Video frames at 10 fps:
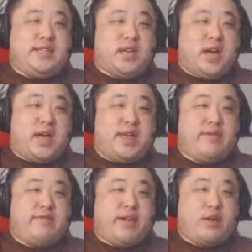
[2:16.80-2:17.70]

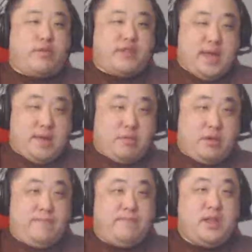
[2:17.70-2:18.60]
die, like, off
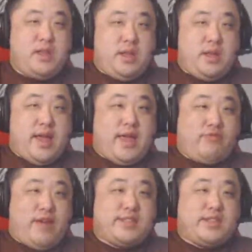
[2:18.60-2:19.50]
camera,
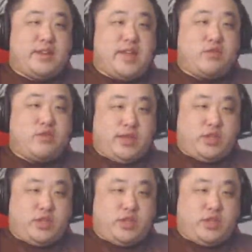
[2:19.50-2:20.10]
and like the internet